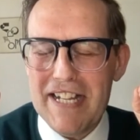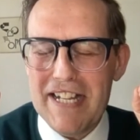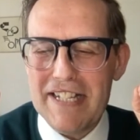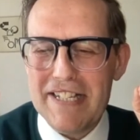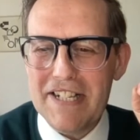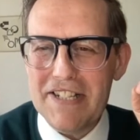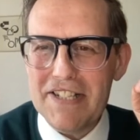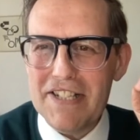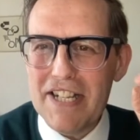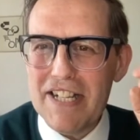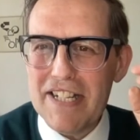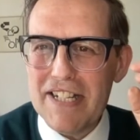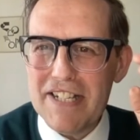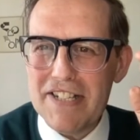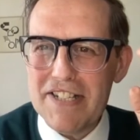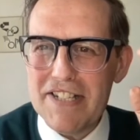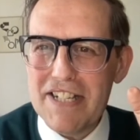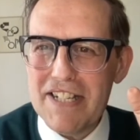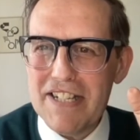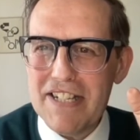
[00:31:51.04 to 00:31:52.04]
does it
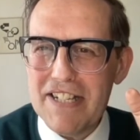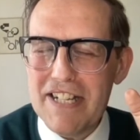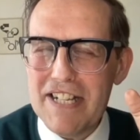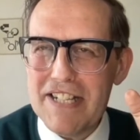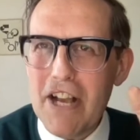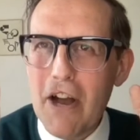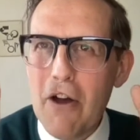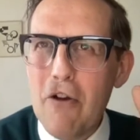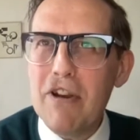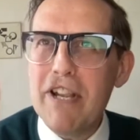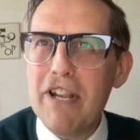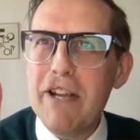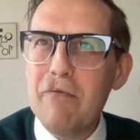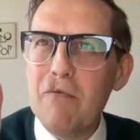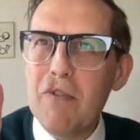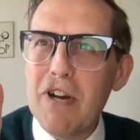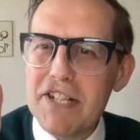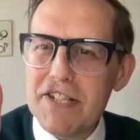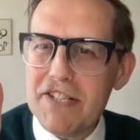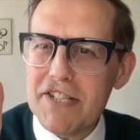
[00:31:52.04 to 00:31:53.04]
does it is it only in
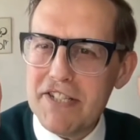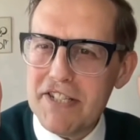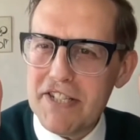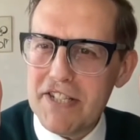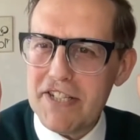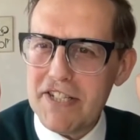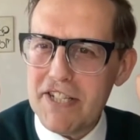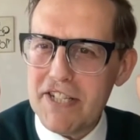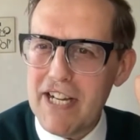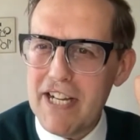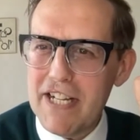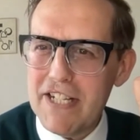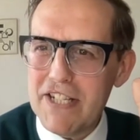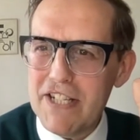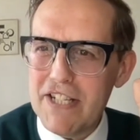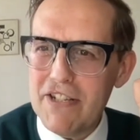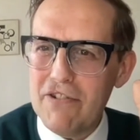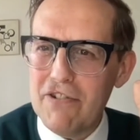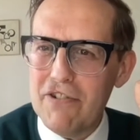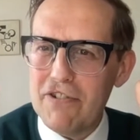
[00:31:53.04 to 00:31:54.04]
Western
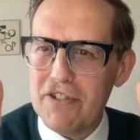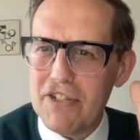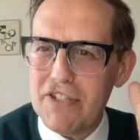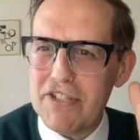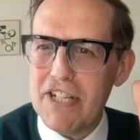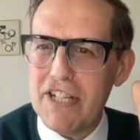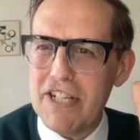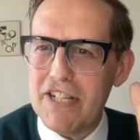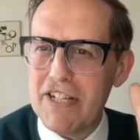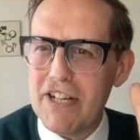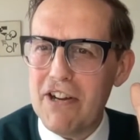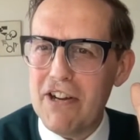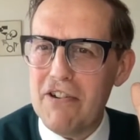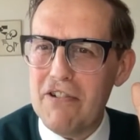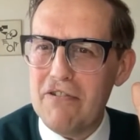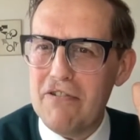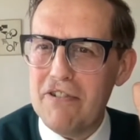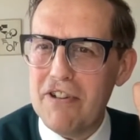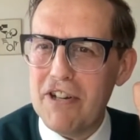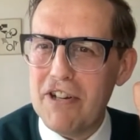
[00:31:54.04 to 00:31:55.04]
society or does it
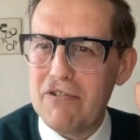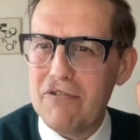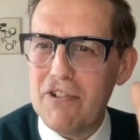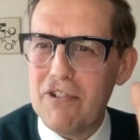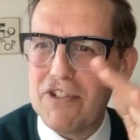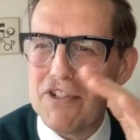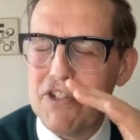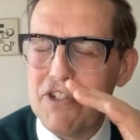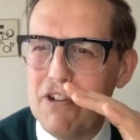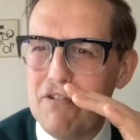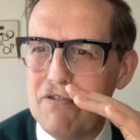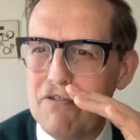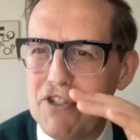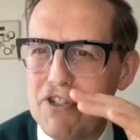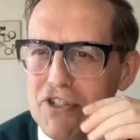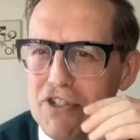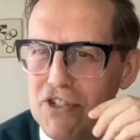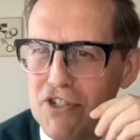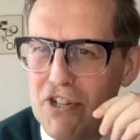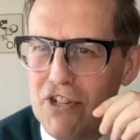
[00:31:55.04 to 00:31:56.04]
go across
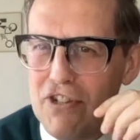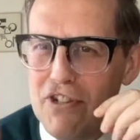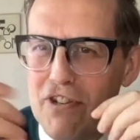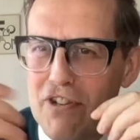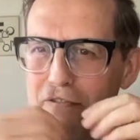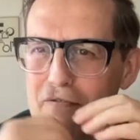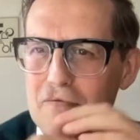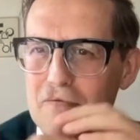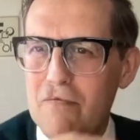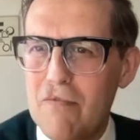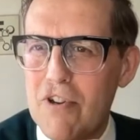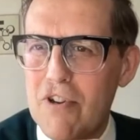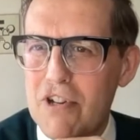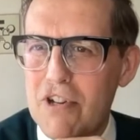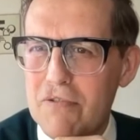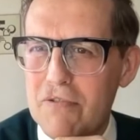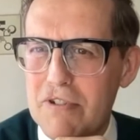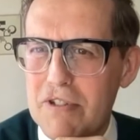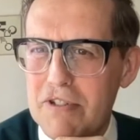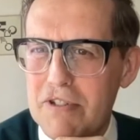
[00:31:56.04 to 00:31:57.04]
cultures? Because you, you
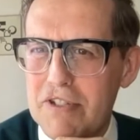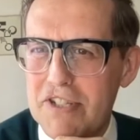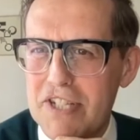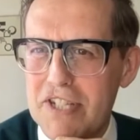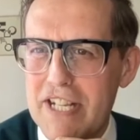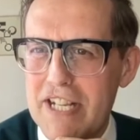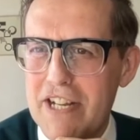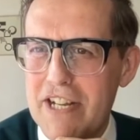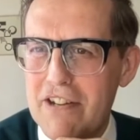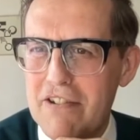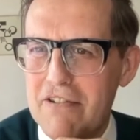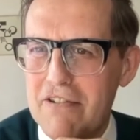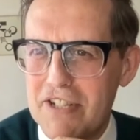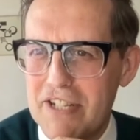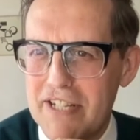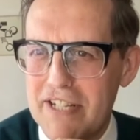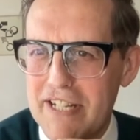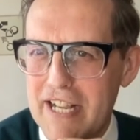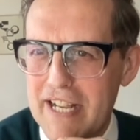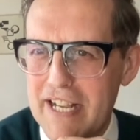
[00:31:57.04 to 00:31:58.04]
work with CEOs
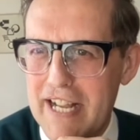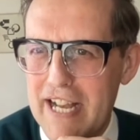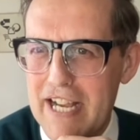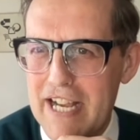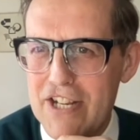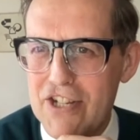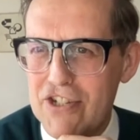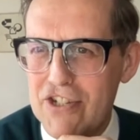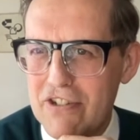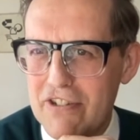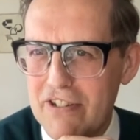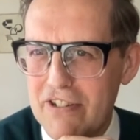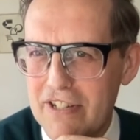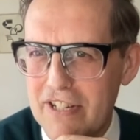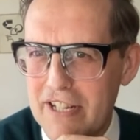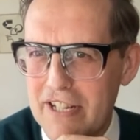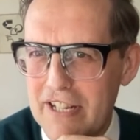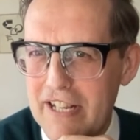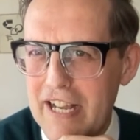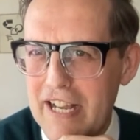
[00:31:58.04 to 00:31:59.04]
in, in Asia
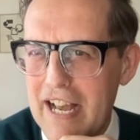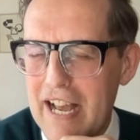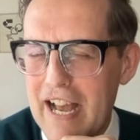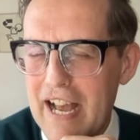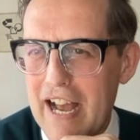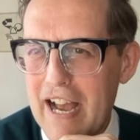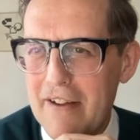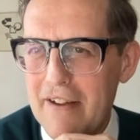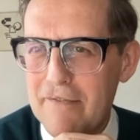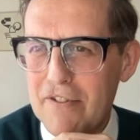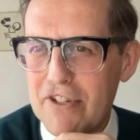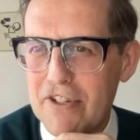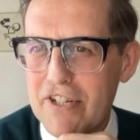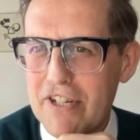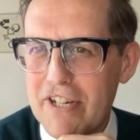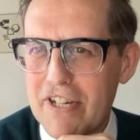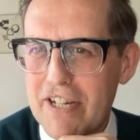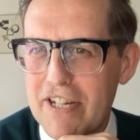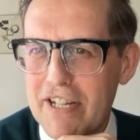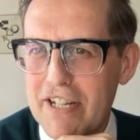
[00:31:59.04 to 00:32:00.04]
and
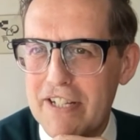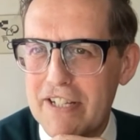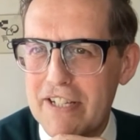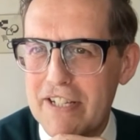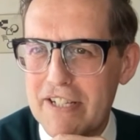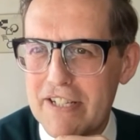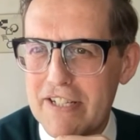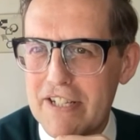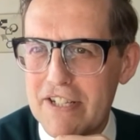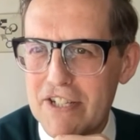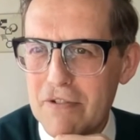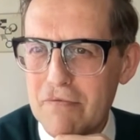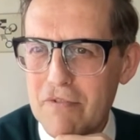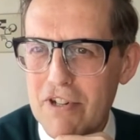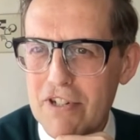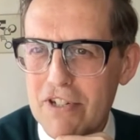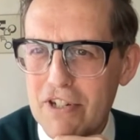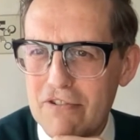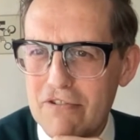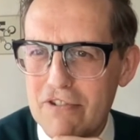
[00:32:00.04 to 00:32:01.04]
Africa, and does it
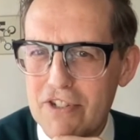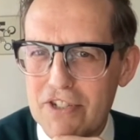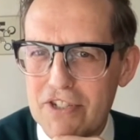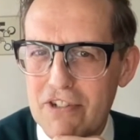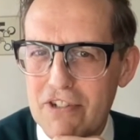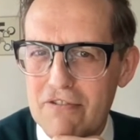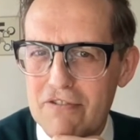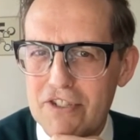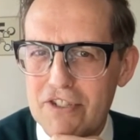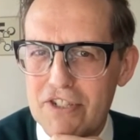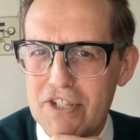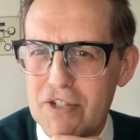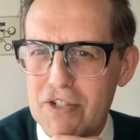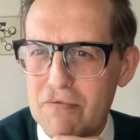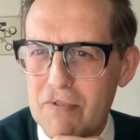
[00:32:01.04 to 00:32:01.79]
work across cultures as